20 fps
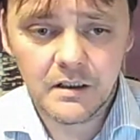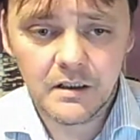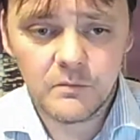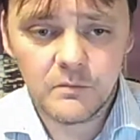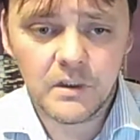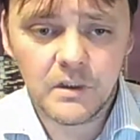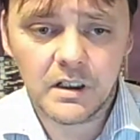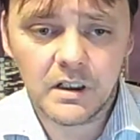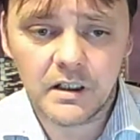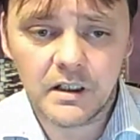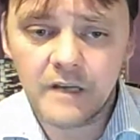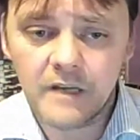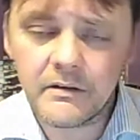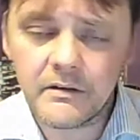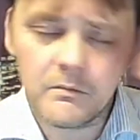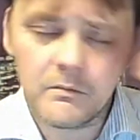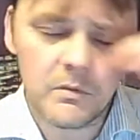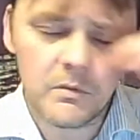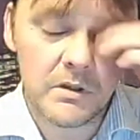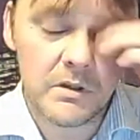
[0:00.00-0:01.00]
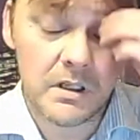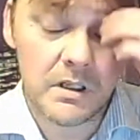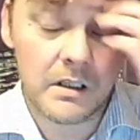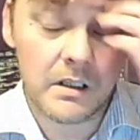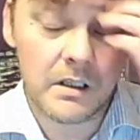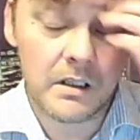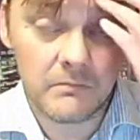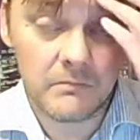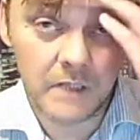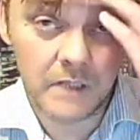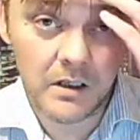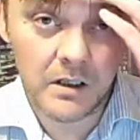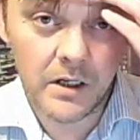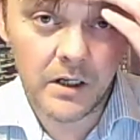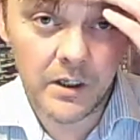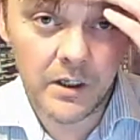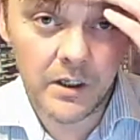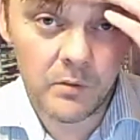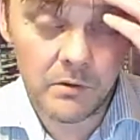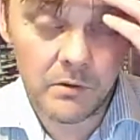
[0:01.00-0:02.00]
Well, I think with the
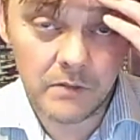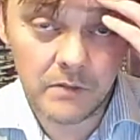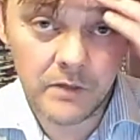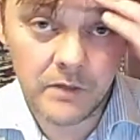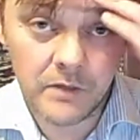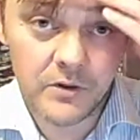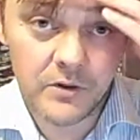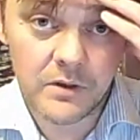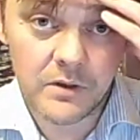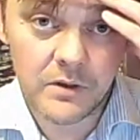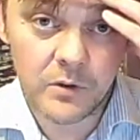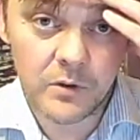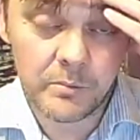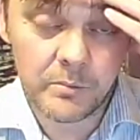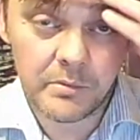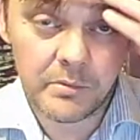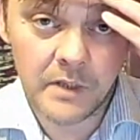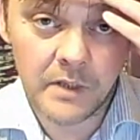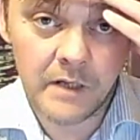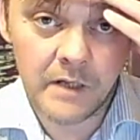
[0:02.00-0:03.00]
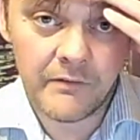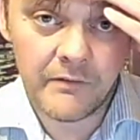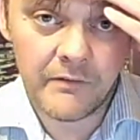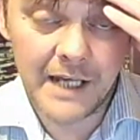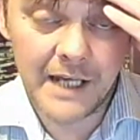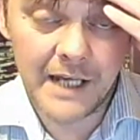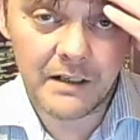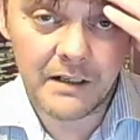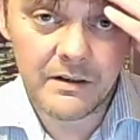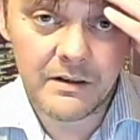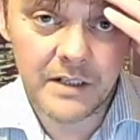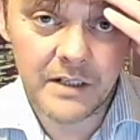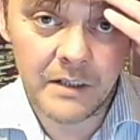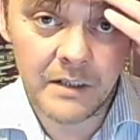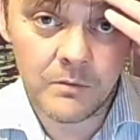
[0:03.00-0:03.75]
guy who shot up Vegas,